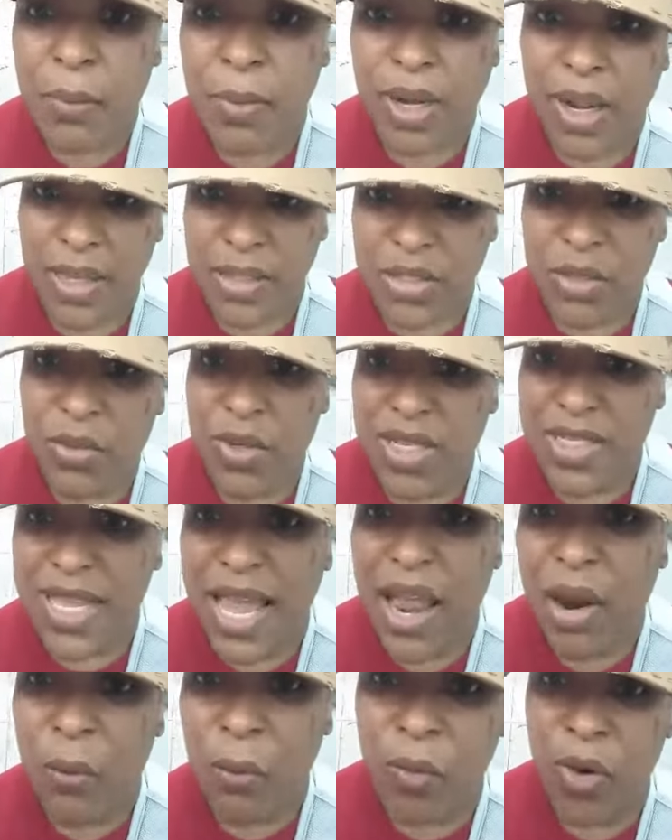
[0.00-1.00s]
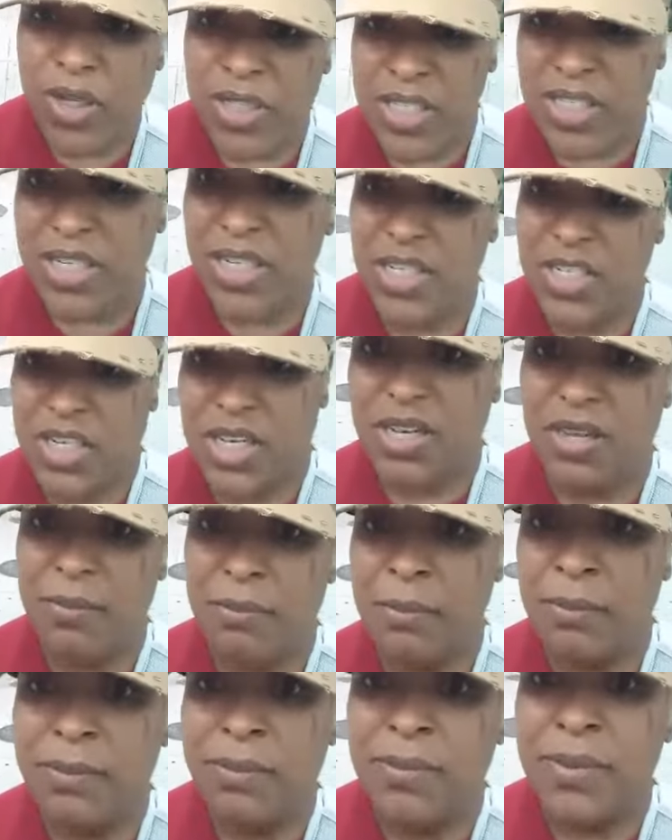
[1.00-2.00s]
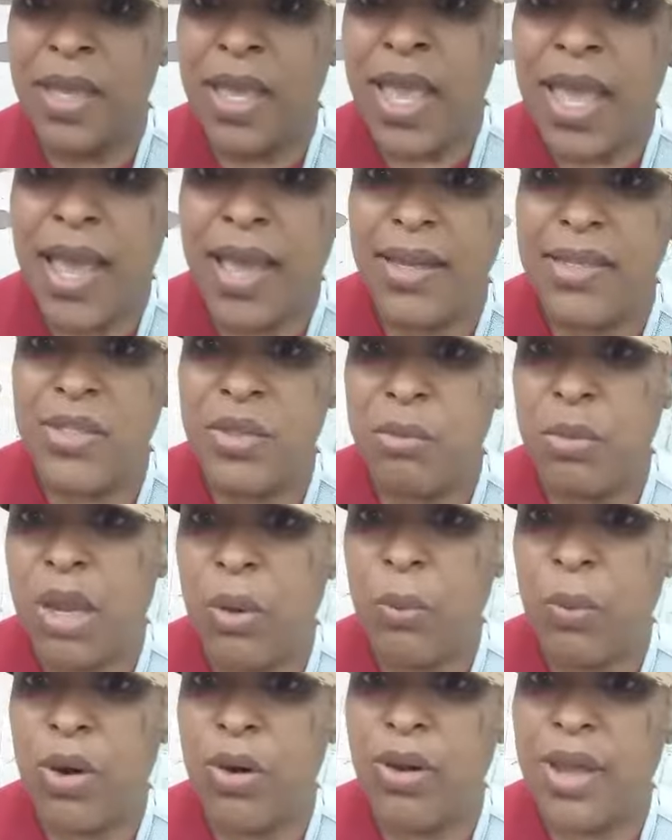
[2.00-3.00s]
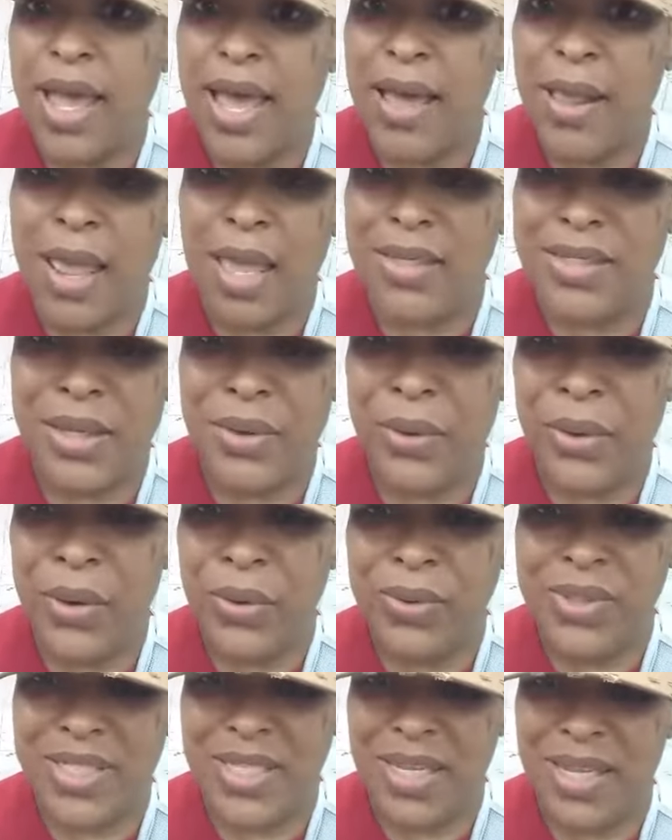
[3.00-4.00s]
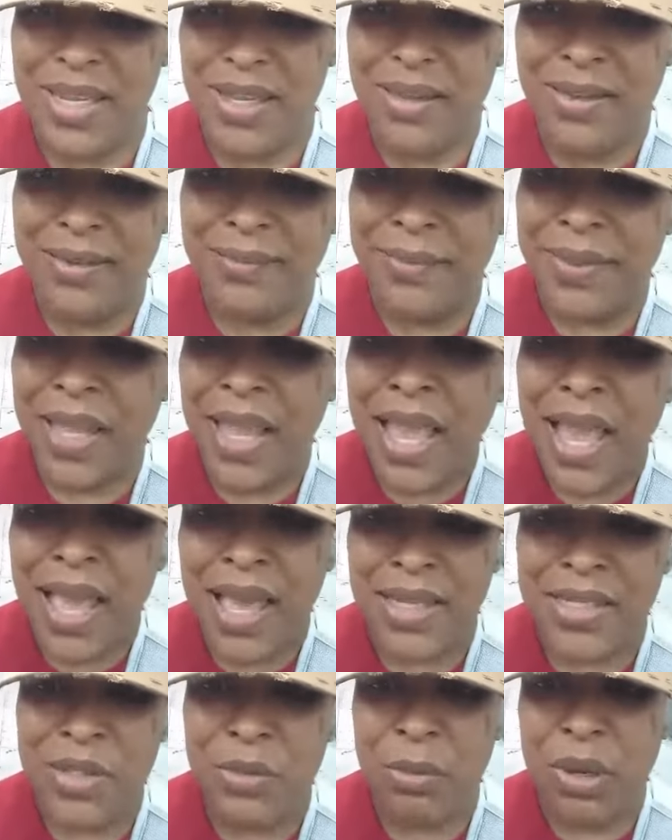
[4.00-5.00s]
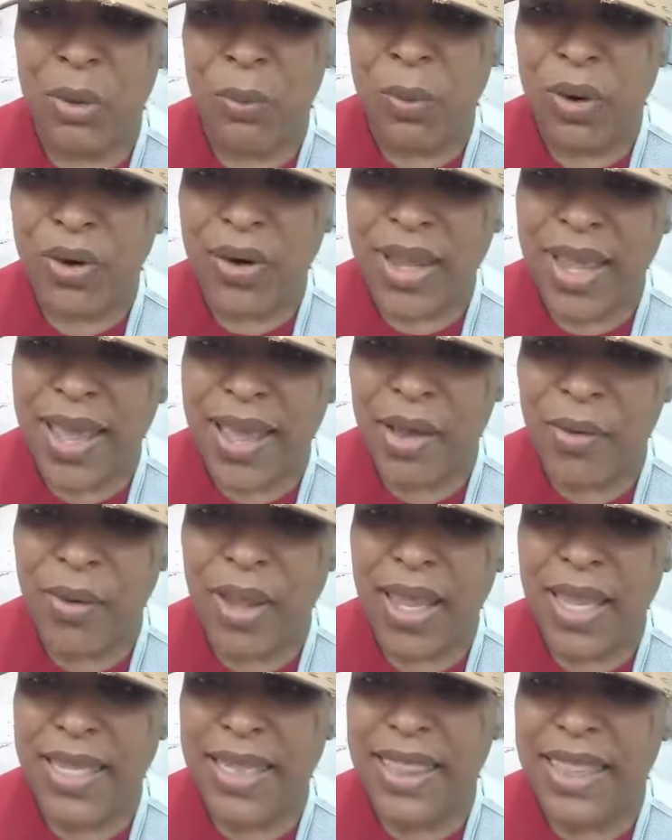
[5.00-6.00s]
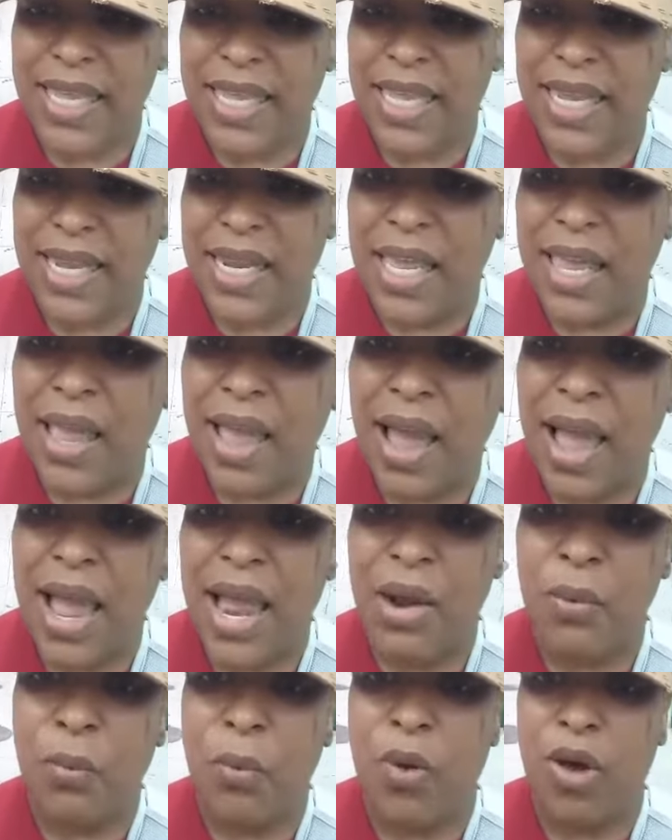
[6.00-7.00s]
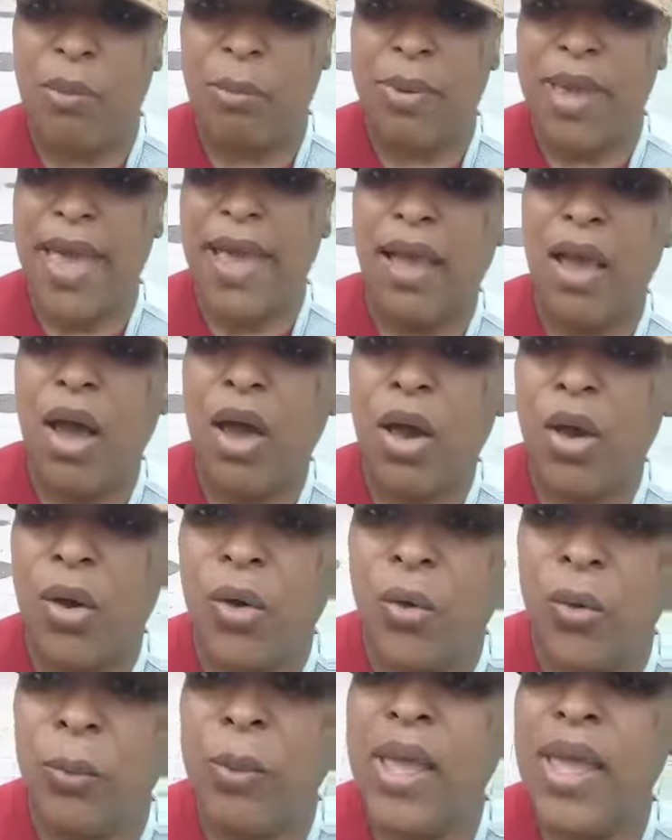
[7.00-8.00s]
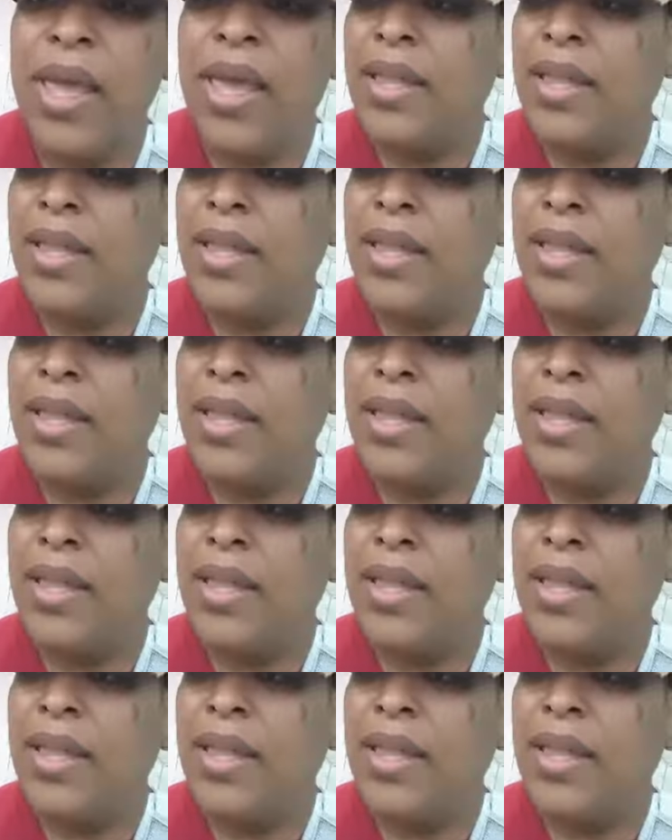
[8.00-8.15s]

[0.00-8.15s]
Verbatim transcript: What I do is I walk to the gym, I do my workout, I don't OD, I do my workout and then I walk back home.